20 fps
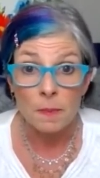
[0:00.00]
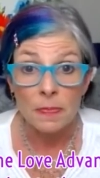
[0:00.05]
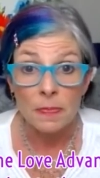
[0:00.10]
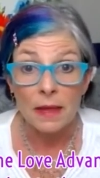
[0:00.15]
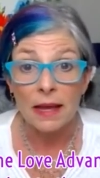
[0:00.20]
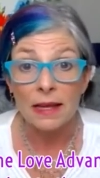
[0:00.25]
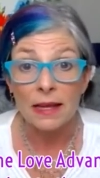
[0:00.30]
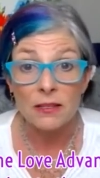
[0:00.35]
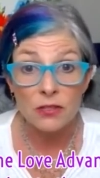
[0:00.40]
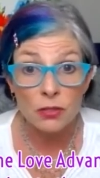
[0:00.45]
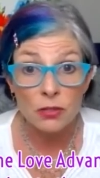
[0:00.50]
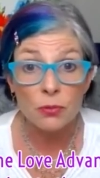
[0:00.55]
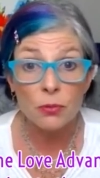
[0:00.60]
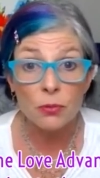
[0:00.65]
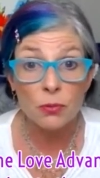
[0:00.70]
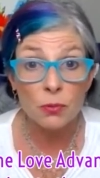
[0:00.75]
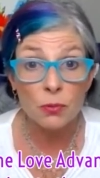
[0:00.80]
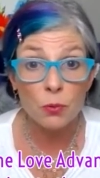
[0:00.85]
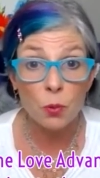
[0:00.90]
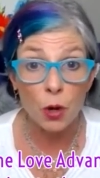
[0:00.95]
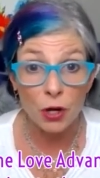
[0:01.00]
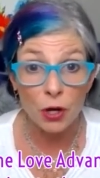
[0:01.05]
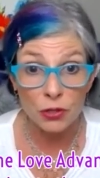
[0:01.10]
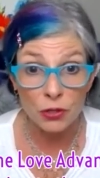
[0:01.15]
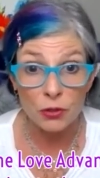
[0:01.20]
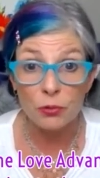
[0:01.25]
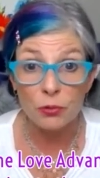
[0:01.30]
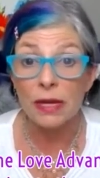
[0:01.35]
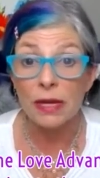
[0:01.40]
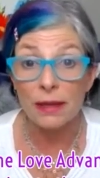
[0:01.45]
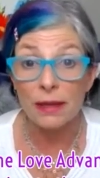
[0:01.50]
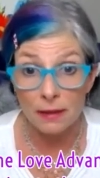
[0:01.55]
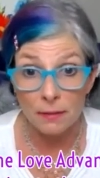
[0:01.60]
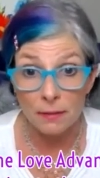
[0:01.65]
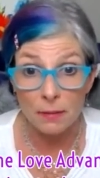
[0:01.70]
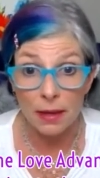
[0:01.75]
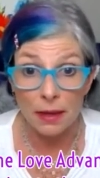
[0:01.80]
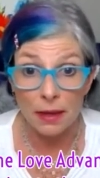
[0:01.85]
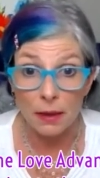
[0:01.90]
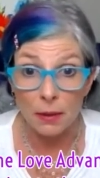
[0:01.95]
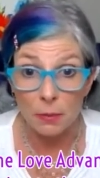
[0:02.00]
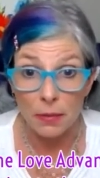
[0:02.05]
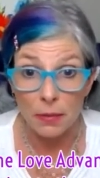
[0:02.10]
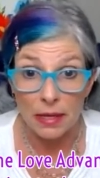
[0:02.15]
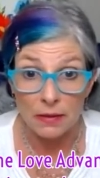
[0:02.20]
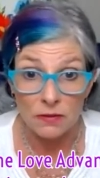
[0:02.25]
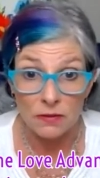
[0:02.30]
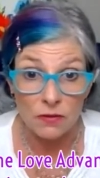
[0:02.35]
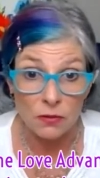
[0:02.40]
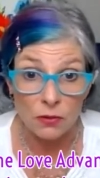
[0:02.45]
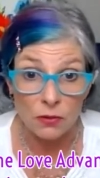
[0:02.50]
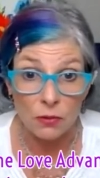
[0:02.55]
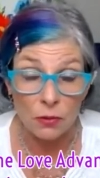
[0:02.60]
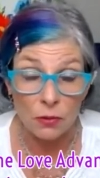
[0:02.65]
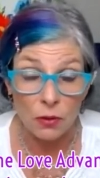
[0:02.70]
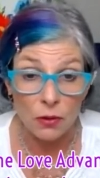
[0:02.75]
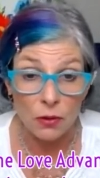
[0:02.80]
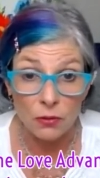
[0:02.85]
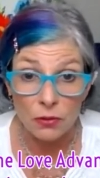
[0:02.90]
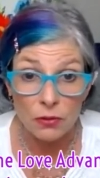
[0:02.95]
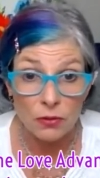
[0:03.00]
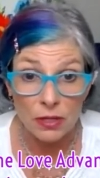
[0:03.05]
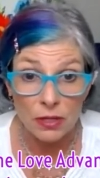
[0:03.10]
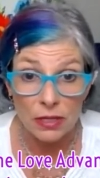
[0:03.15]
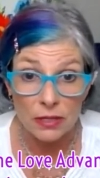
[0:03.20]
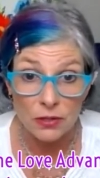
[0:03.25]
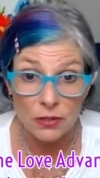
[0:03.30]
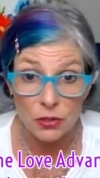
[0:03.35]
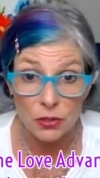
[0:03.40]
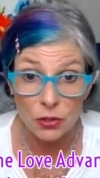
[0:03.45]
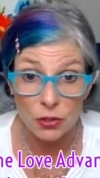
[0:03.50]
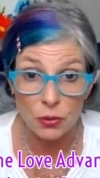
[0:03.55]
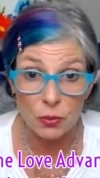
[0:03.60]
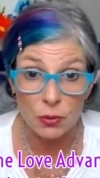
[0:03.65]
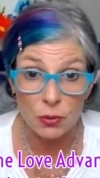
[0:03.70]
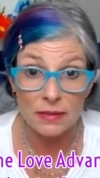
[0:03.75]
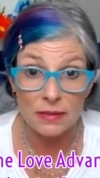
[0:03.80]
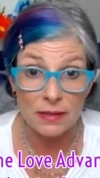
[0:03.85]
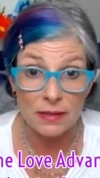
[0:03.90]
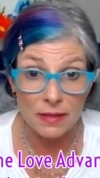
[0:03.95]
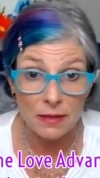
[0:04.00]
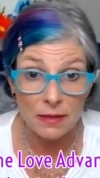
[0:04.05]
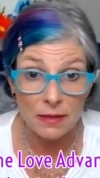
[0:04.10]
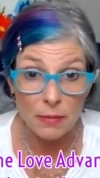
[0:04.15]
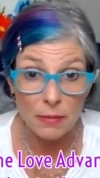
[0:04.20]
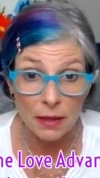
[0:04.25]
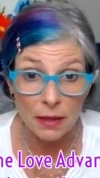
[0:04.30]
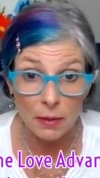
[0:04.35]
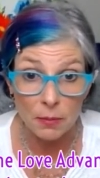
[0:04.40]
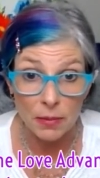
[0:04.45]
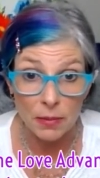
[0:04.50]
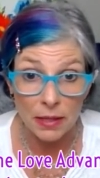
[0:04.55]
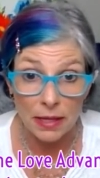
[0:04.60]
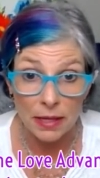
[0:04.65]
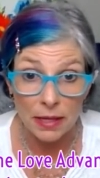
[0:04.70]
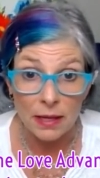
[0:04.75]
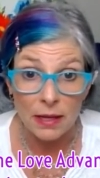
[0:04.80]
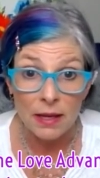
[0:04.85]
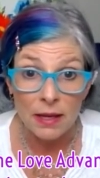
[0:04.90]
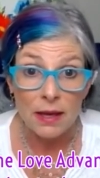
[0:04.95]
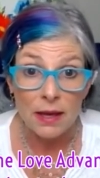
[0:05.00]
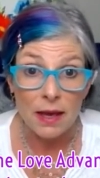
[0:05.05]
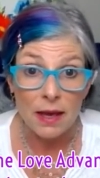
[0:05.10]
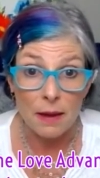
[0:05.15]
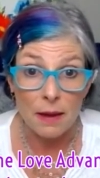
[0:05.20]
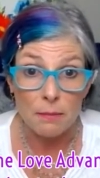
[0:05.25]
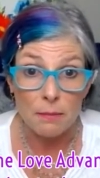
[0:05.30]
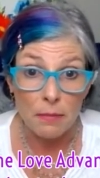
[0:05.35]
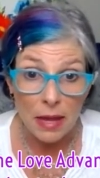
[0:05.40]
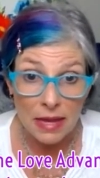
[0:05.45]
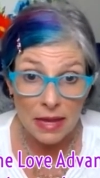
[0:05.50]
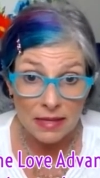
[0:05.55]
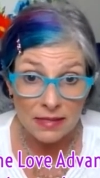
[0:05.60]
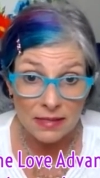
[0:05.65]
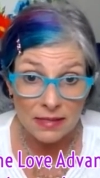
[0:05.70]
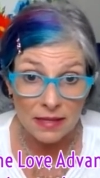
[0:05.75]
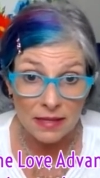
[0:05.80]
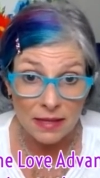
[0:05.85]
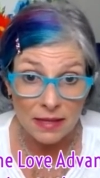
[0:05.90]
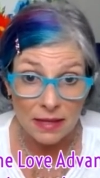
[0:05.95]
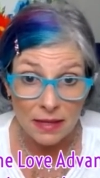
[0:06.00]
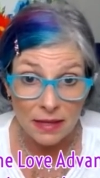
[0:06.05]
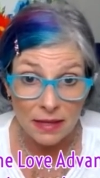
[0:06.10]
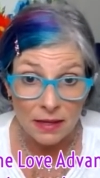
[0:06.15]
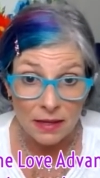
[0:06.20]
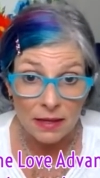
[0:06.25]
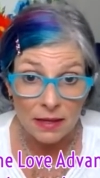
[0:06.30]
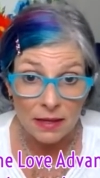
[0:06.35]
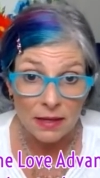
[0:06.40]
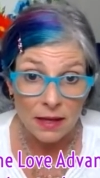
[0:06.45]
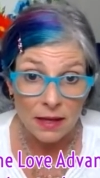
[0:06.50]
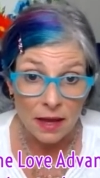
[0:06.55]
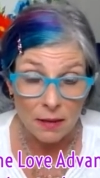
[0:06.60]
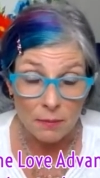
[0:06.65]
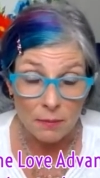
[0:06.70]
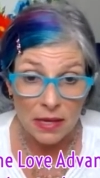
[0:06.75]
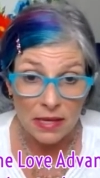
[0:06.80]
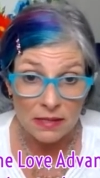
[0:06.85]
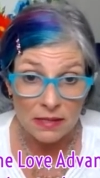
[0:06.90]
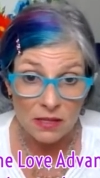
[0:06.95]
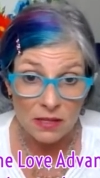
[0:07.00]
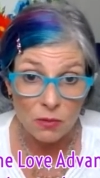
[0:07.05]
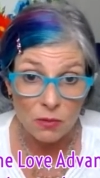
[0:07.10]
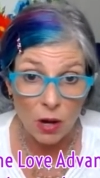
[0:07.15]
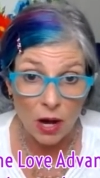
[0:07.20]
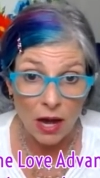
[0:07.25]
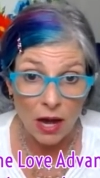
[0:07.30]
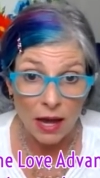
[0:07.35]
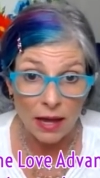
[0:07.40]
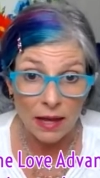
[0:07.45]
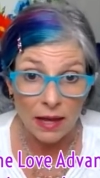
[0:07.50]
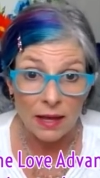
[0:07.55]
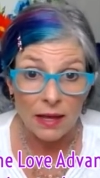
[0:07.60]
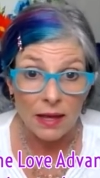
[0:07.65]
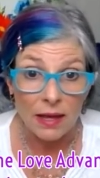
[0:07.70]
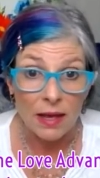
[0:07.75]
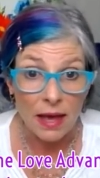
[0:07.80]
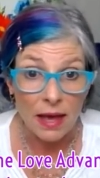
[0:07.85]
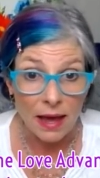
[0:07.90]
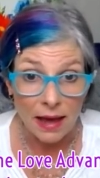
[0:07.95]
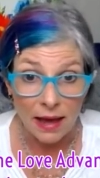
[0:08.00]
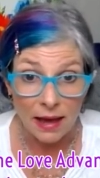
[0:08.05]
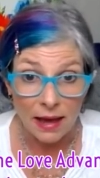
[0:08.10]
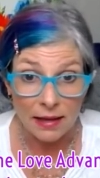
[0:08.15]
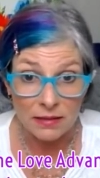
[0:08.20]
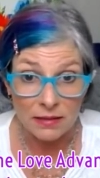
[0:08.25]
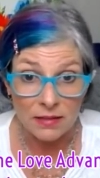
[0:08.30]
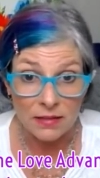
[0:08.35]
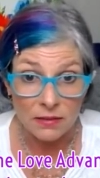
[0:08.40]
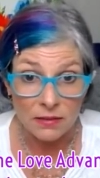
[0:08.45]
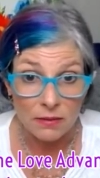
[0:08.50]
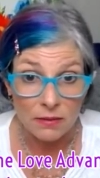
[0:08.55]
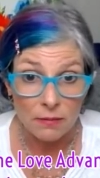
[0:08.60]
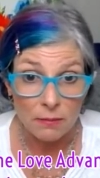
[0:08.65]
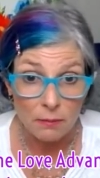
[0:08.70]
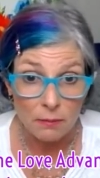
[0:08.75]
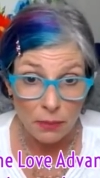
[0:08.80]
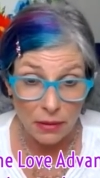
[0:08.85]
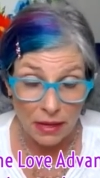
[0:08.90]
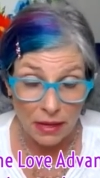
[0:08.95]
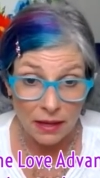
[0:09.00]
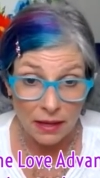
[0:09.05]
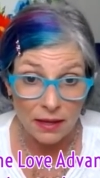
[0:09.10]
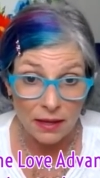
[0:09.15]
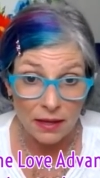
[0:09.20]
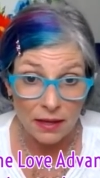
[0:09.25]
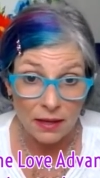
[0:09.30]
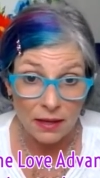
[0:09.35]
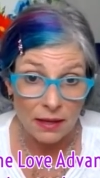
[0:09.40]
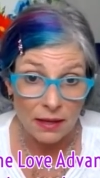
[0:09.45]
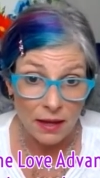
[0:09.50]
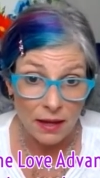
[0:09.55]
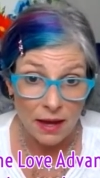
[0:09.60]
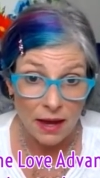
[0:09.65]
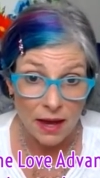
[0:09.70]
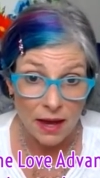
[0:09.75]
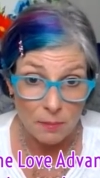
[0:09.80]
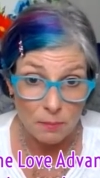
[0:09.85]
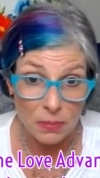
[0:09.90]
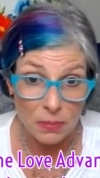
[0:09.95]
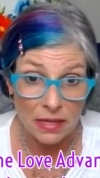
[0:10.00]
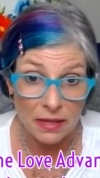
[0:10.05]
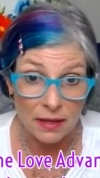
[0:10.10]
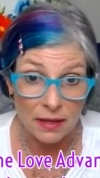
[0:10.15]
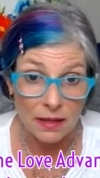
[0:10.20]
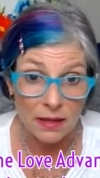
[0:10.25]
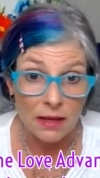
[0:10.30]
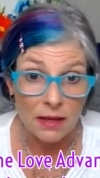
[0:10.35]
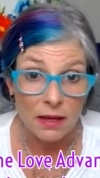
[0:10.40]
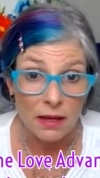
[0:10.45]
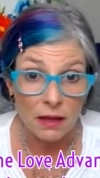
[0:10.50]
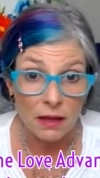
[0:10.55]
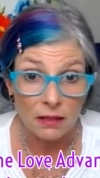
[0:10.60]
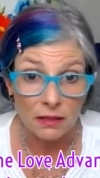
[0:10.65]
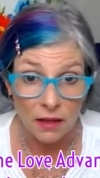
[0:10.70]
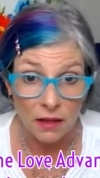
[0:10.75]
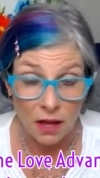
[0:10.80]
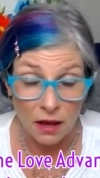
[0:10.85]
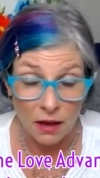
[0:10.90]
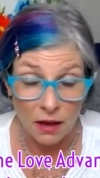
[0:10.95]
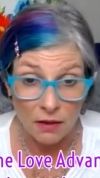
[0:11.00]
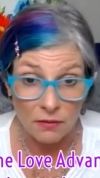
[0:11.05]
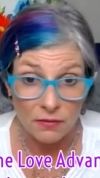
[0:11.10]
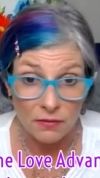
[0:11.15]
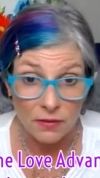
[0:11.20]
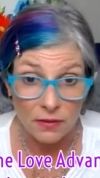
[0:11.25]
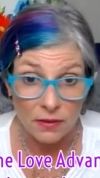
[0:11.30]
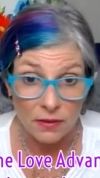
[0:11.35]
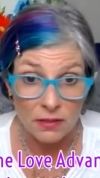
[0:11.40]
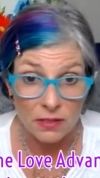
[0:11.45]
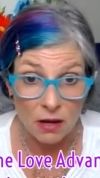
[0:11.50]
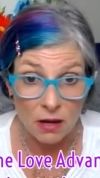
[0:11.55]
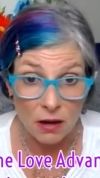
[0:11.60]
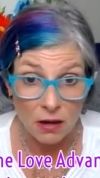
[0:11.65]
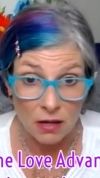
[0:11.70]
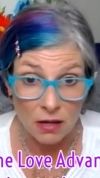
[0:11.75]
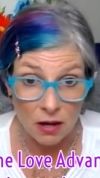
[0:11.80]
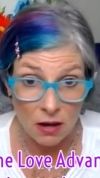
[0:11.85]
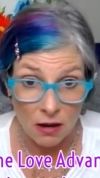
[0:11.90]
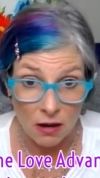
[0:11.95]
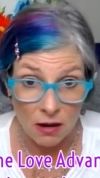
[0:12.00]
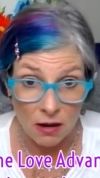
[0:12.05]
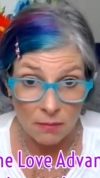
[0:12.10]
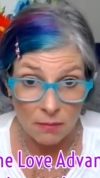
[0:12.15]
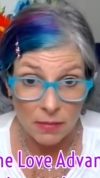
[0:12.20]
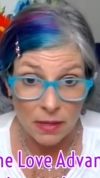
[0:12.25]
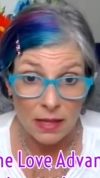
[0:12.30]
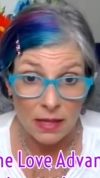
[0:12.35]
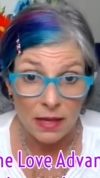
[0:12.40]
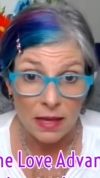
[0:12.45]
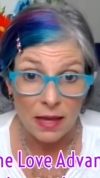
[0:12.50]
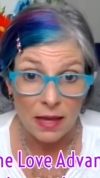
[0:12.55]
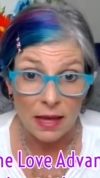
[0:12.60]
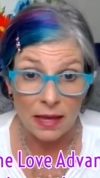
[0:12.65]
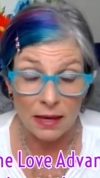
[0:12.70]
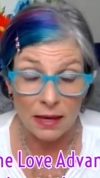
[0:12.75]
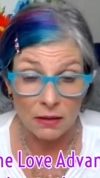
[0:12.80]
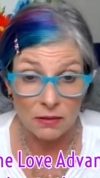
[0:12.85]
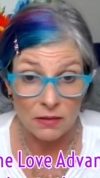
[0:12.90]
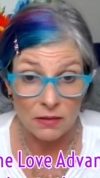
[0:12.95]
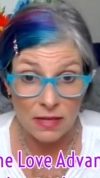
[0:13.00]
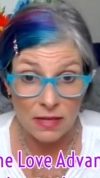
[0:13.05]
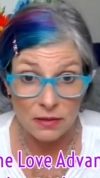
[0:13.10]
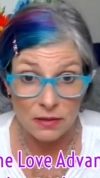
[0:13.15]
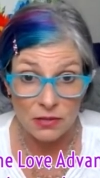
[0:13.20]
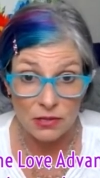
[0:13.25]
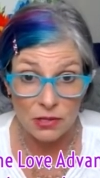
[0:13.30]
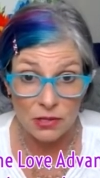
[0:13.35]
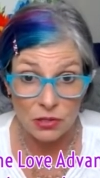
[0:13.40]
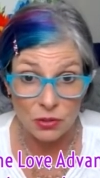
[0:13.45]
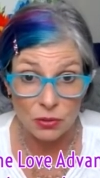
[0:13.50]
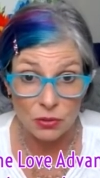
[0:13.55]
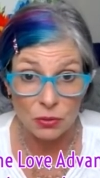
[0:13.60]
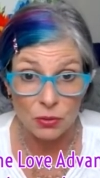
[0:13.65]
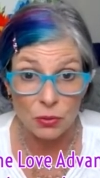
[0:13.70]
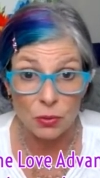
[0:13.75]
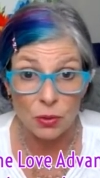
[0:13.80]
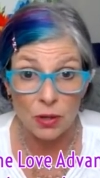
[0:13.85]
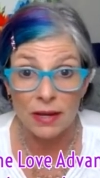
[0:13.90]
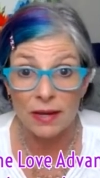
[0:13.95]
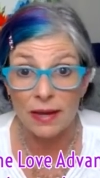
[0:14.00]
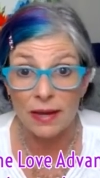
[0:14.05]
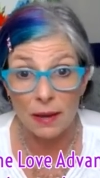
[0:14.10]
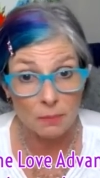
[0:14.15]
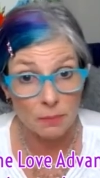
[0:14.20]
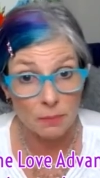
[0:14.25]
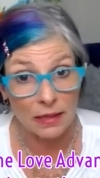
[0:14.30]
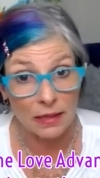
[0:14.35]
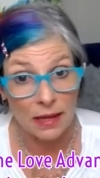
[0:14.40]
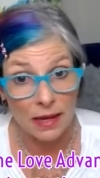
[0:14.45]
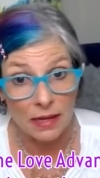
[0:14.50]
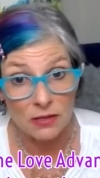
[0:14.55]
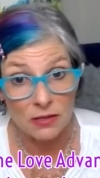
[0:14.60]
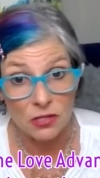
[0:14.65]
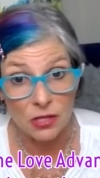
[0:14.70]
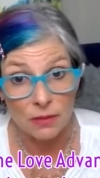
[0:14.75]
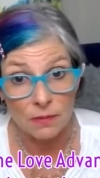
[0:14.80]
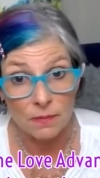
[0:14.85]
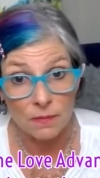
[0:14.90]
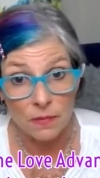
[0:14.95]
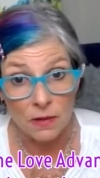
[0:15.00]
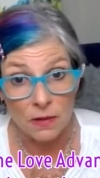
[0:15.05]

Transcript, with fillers: I do want you to email me. So you all you need to do is email me at Macy M A C Y at big happy love.com and I'll send you an application.